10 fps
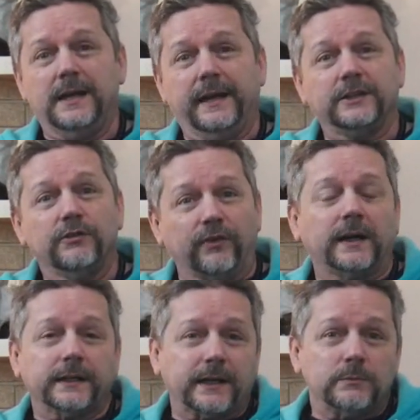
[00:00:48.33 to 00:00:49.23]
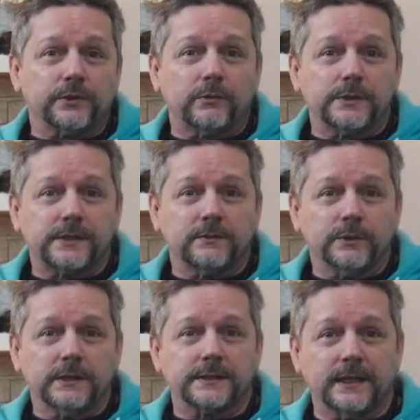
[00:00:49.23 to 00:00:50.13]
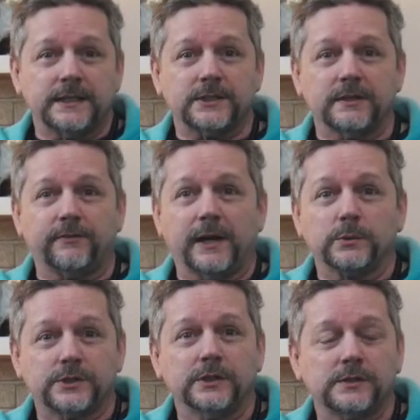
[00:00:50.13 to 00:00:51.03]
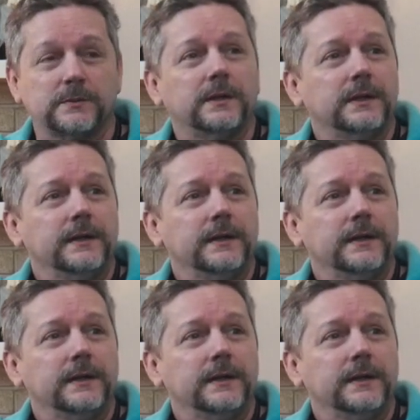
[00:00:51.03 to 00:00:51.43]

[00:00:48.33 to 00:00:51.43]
And you finally come to the realization if I would just